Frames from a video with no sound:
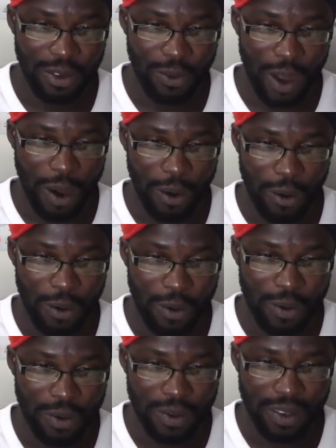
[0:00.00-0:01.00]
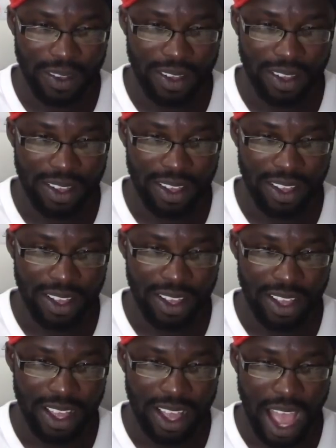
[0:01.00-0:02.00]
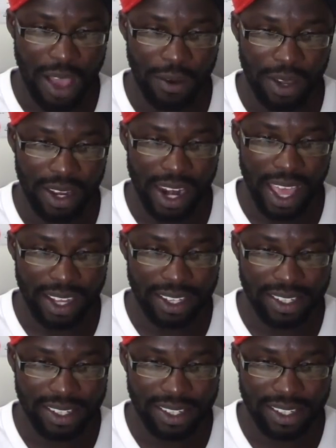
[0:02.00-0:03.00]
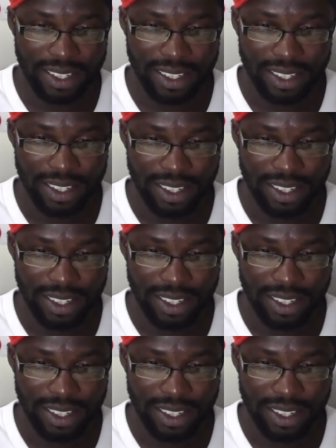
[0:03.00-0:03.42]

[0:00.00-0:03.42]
Wow. Harry, next.